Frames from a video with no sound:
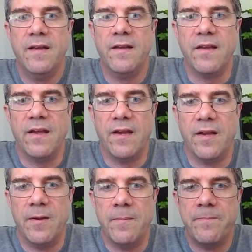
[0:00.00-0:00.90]

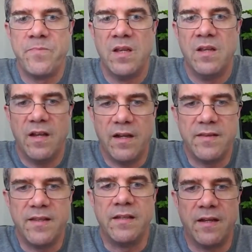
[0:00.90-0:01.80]
Um, I
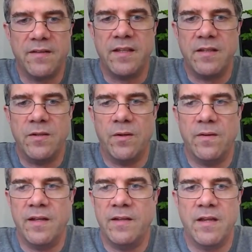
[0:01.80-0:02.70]
think, I think, you know,
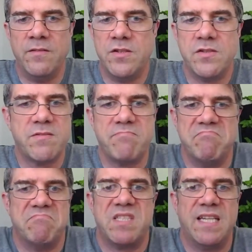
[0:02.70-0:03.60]
and, and just
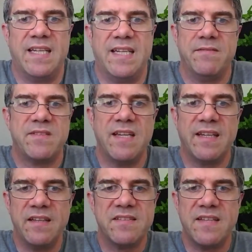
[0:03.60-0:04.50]
take it,
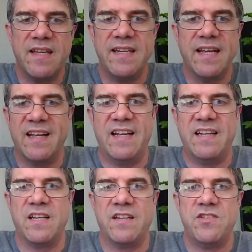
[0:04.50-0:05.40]
take it steady
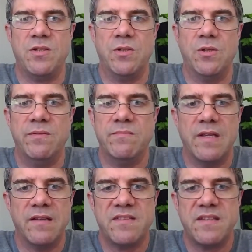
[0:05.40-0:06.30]
as, as you go,
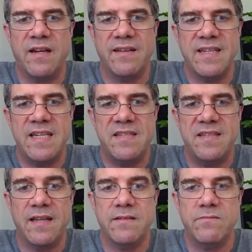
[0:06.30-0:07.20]
and start
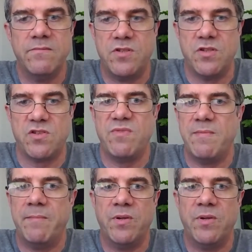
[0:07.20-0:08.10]
easy, and just
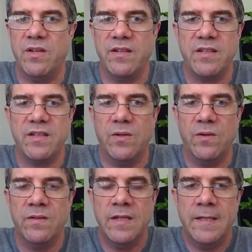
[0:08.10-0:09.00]
remember that, you know,